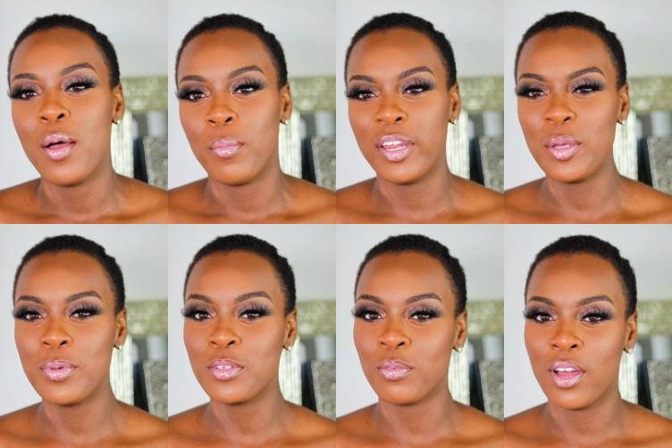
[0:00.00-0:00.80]
My
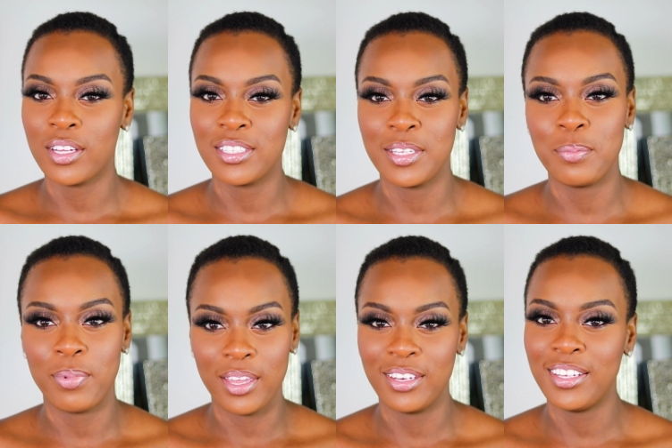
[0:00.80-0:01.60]
name is Roxy
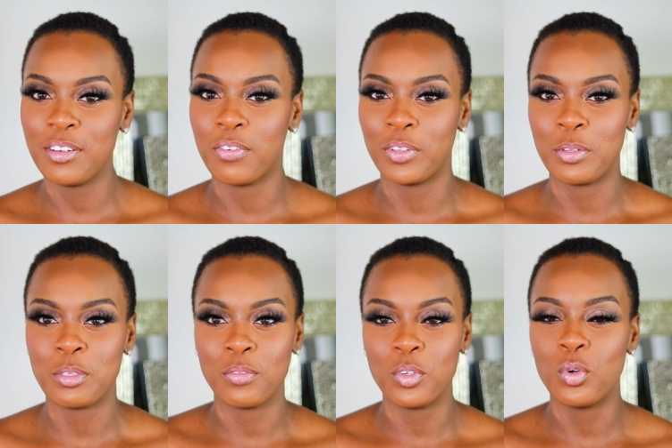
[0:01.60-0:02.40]
Bennett for
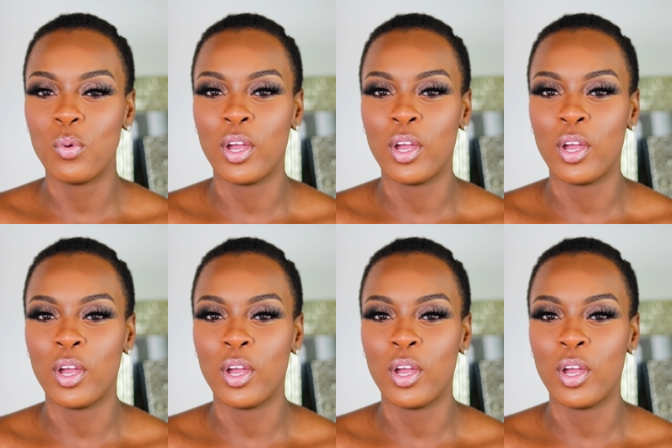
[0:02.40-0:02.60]
those of you who